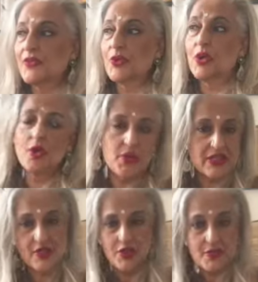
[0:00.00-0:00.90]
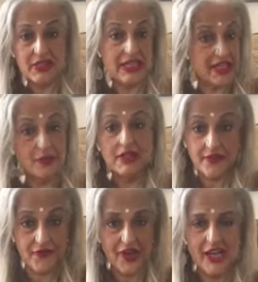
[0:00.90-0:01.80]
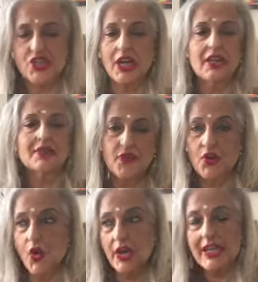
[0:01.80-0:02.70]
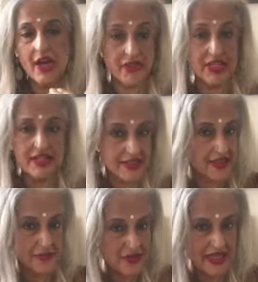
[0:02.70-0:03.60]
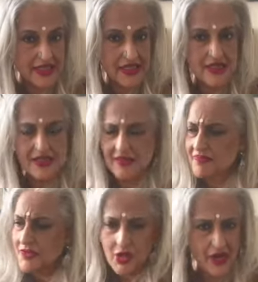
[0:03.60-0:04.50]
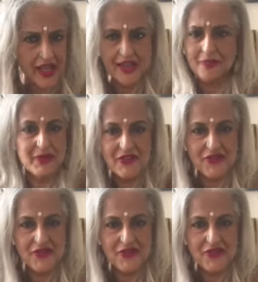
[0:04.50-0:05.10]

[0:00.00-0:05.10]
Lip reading: if we're always going to be labeled fragile for calling out things that upset us, go ahead, be